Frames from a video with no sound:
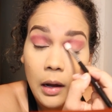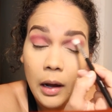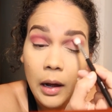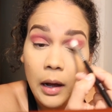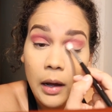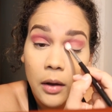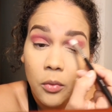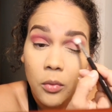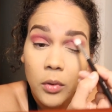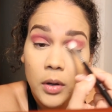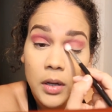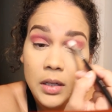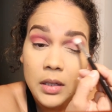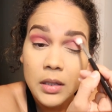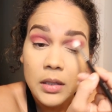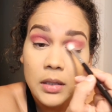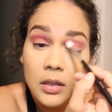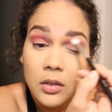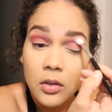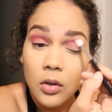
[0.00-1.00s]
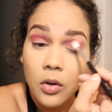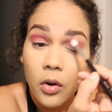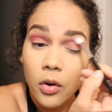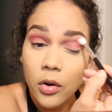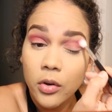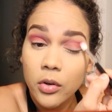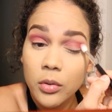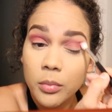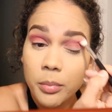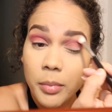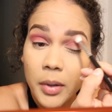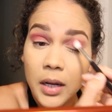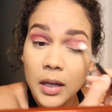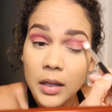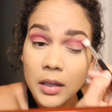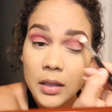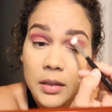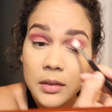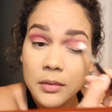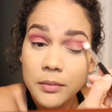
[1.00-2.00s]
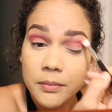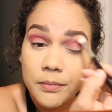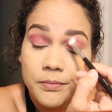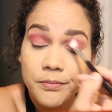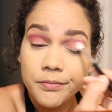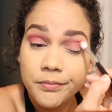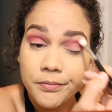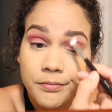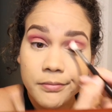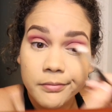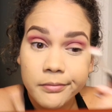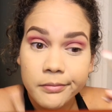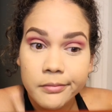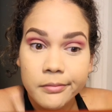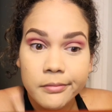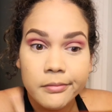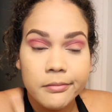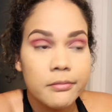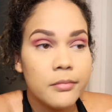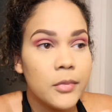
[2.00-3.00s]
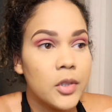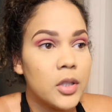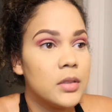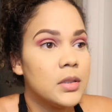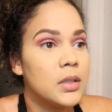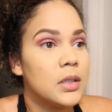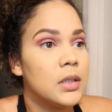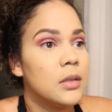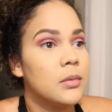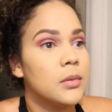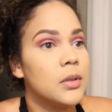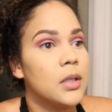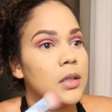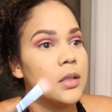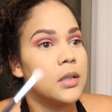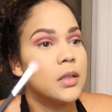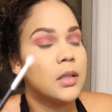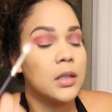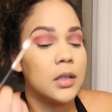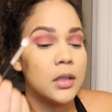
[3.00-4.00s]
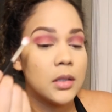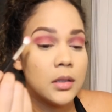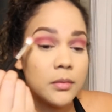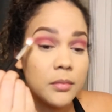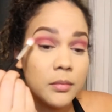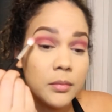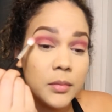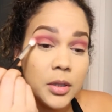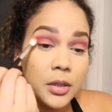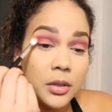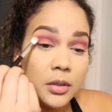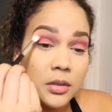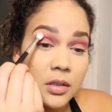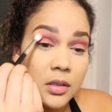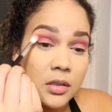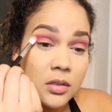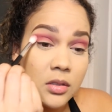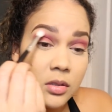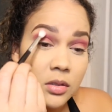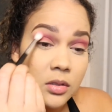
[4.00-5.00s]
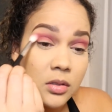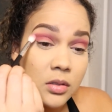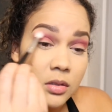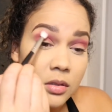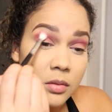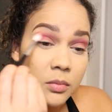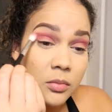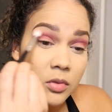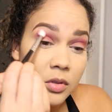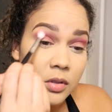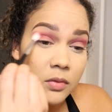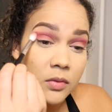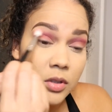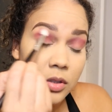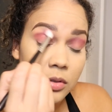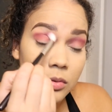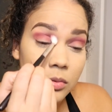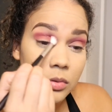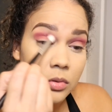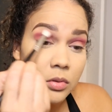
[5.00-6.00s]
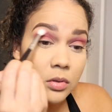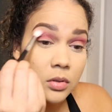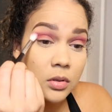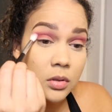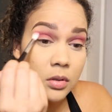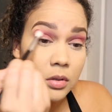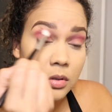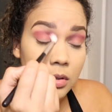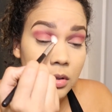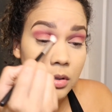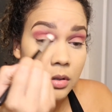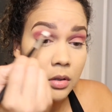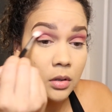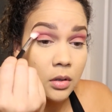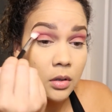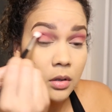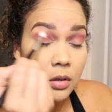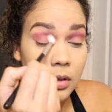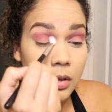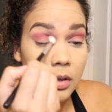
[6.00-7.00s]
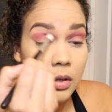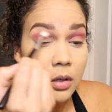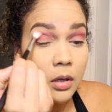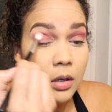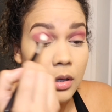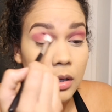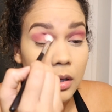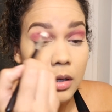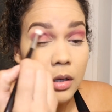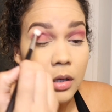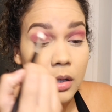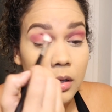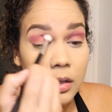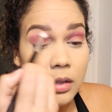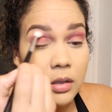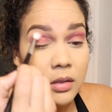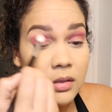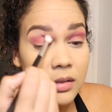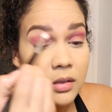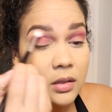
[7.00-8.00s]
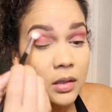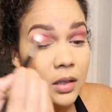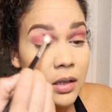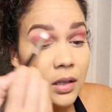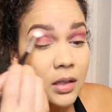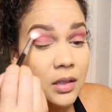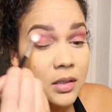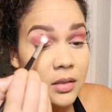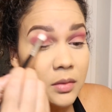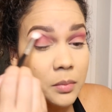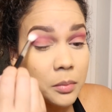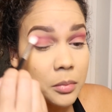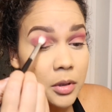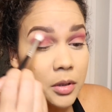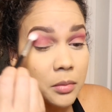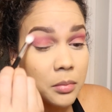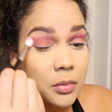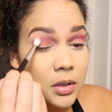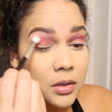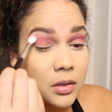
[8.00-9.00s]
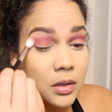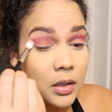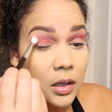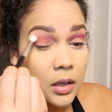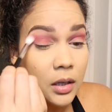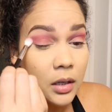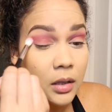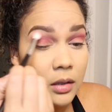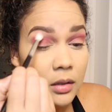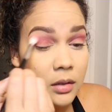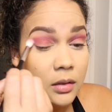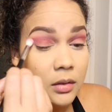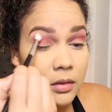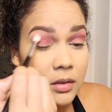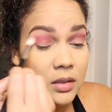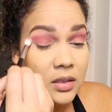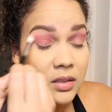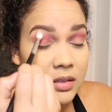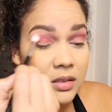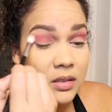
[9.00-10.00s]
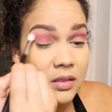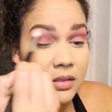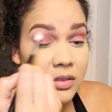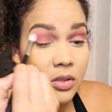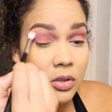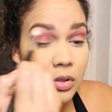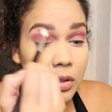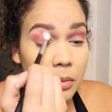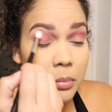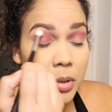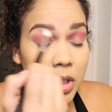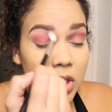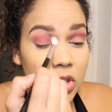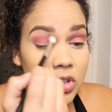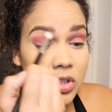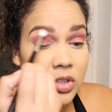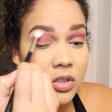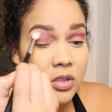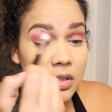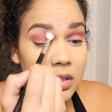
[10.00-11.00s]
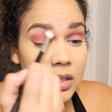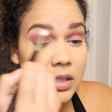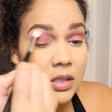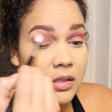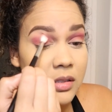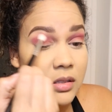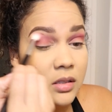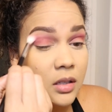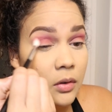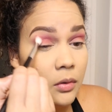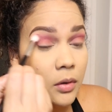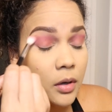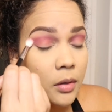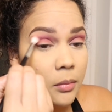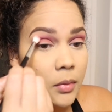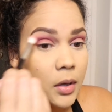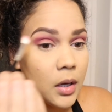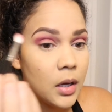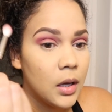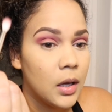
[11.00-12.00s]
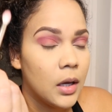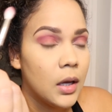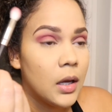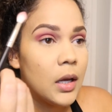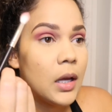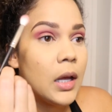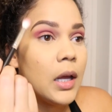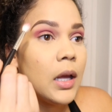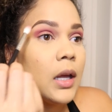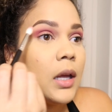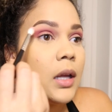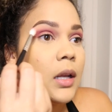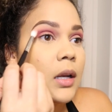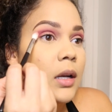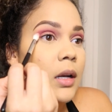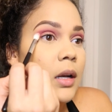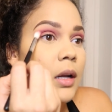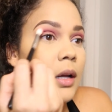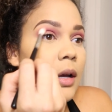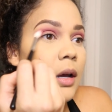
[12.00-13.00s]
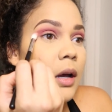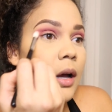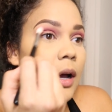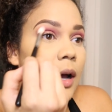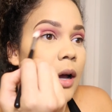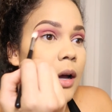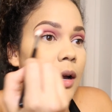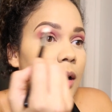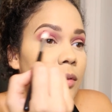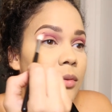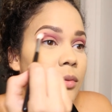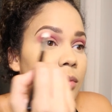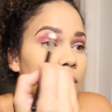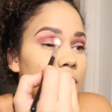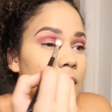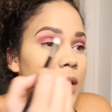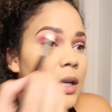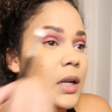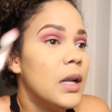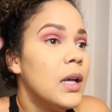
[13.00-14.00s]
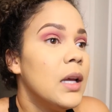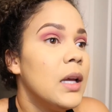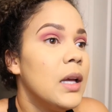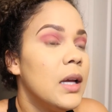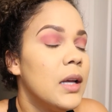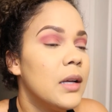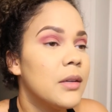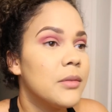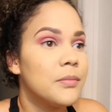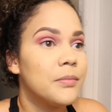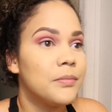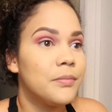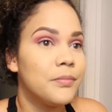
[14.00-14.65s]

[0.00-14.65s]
I wanted a coral palette, but I don't think I'm not gonna get it because I saw some reviews and it's not as pigmented as it seems on the pictures on Instagram. And really,